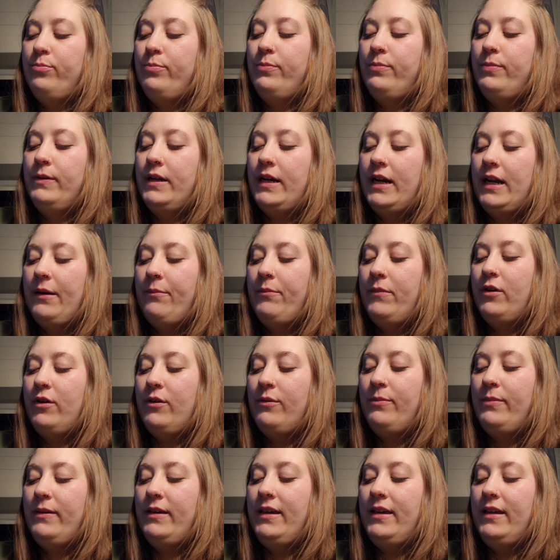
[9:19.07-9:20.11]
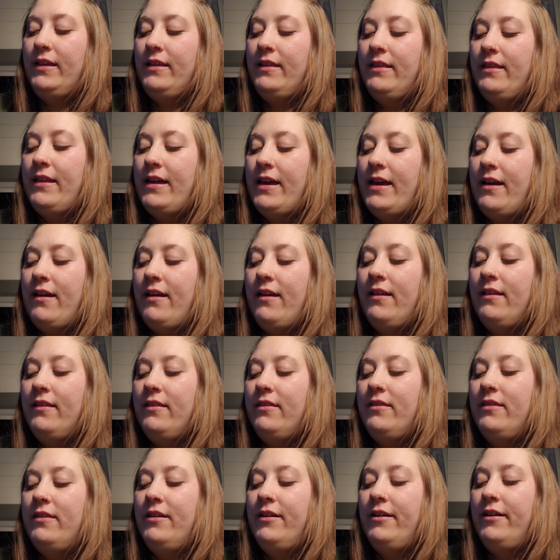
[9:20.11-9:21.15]
but I'm hoping that
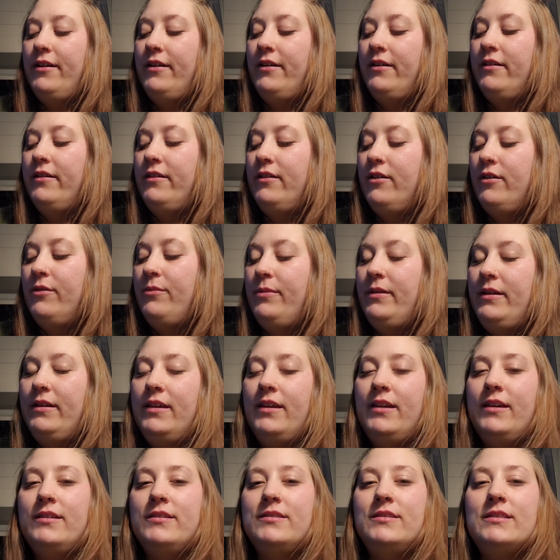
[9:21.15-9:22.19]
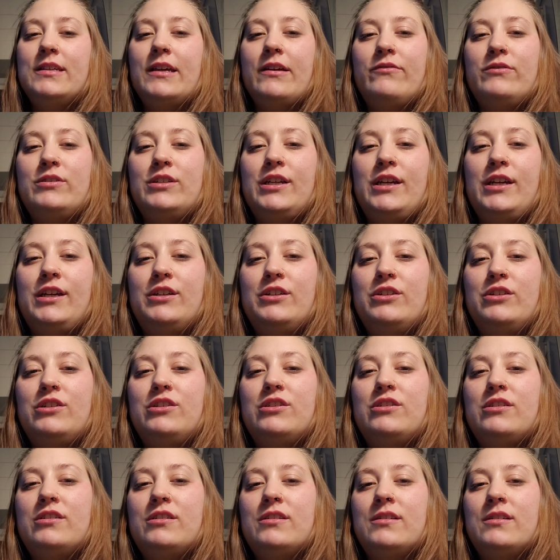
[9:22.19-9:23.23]
their opinions have
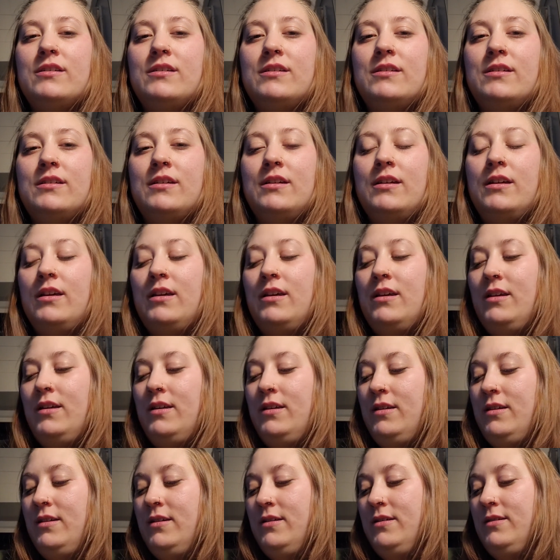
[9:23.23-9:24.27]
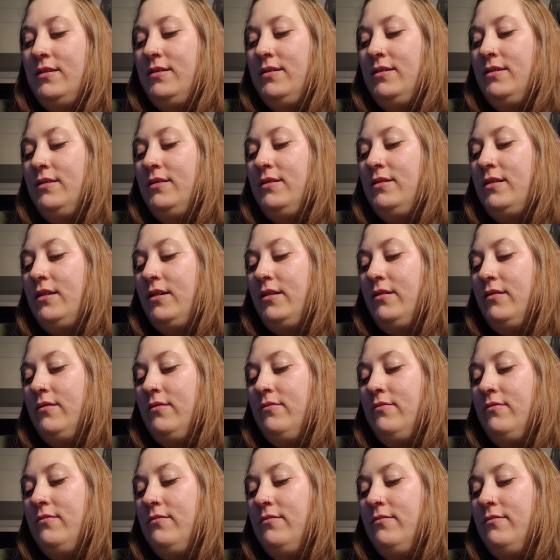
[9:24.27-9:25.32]
changed.
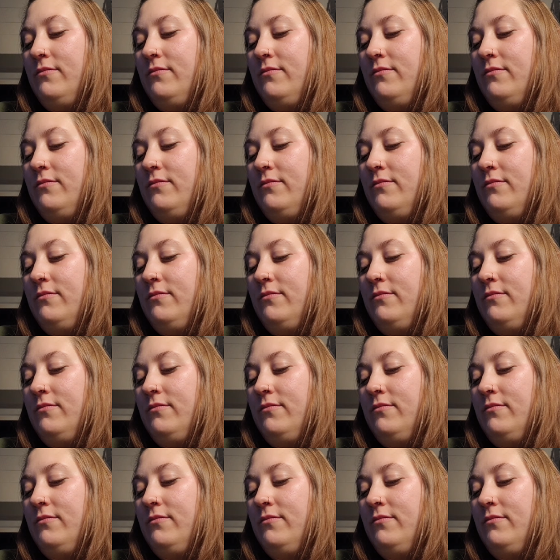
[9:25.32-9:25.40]
So,